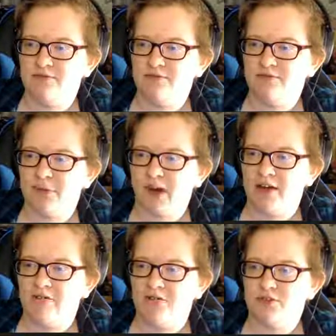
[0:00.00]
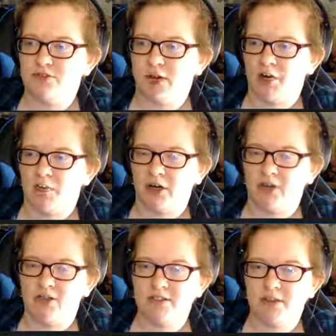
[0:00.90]
5
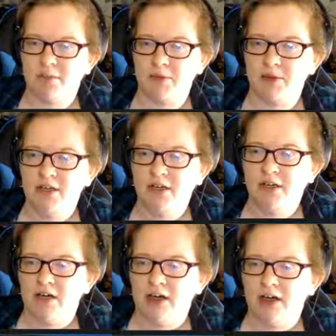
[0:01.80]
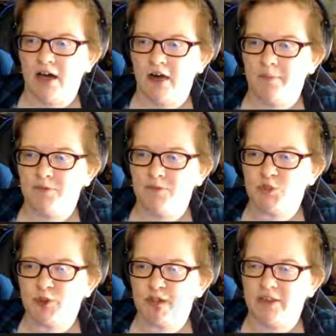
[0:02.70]
Drogbar salmon.
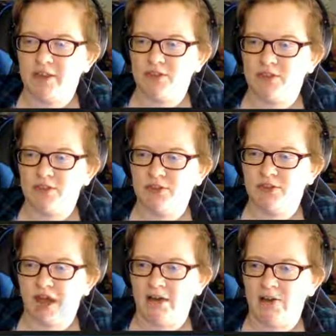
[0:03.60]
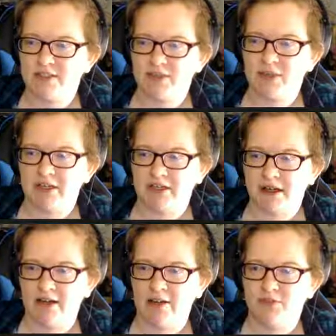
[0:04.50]
So I know this can be
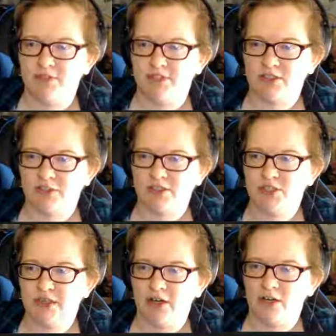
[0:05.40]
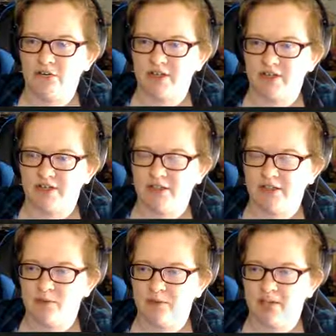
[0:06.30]
kind of confusing. So usually I go over to here, the
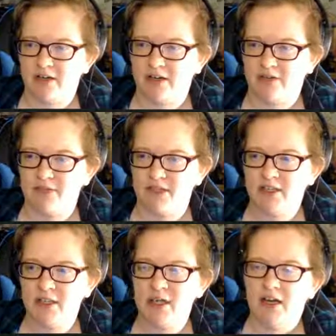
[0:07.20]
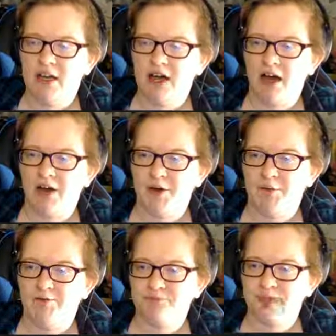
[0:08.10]
intermediate crafting.
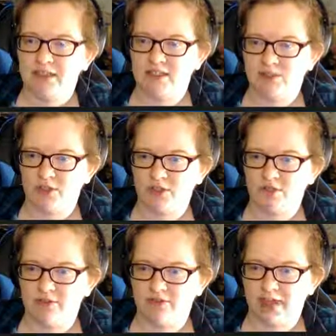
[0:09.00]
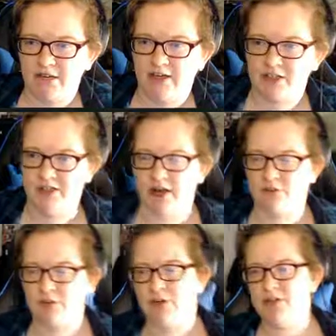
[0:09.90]
And this sort of like figures it out
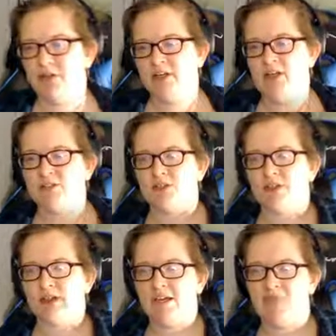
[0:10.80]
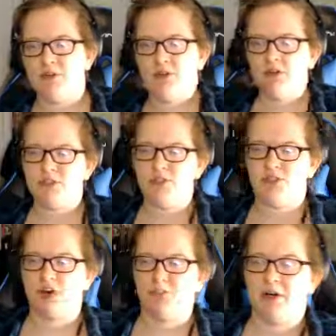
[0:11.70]
for you. So like if you go to the
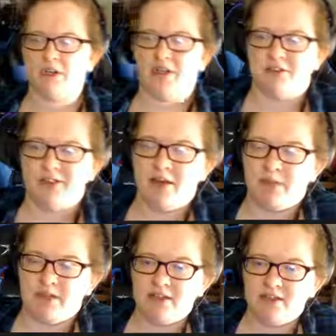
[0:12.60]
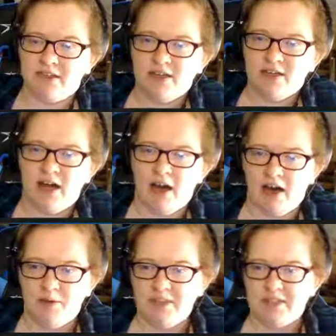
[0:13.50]
Drogbar style salmon,
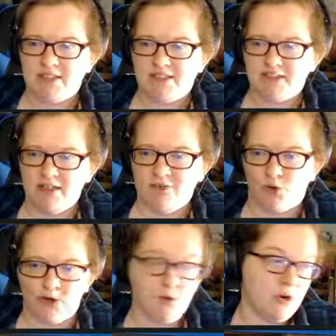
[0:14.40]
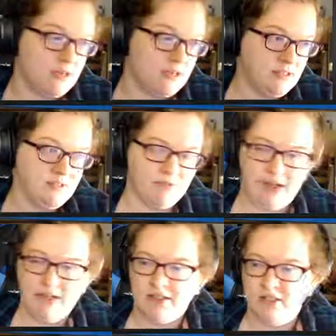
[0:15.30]
it says I need 41,
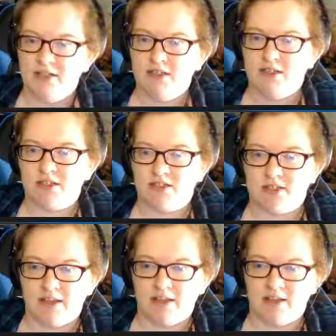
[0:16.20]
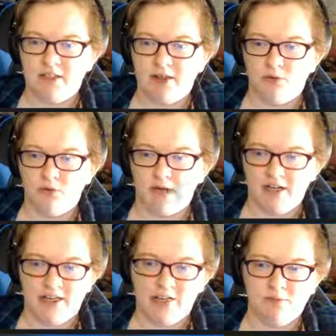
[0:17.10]
right? Because that
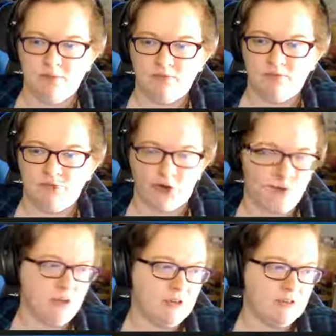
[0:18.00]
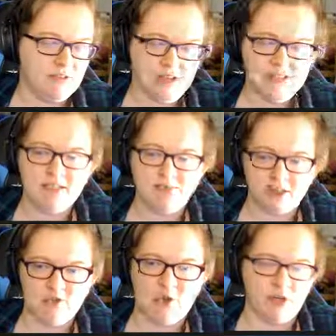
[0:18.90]
19
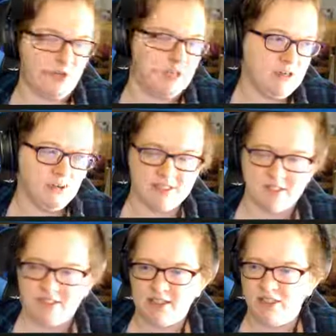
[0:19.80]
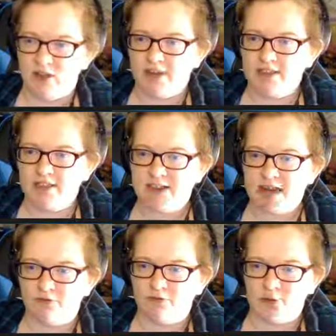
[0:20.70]
plus 41 equals 60. So I need to
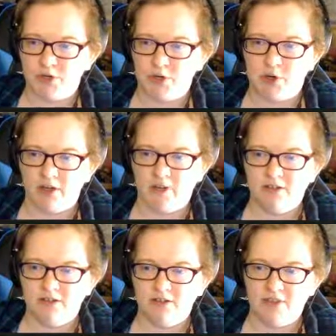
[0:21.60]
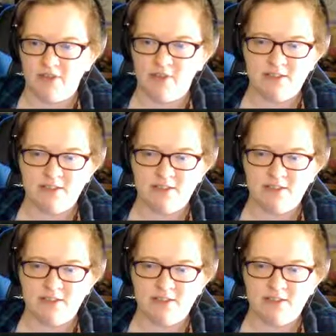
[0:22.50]
have 41 of these.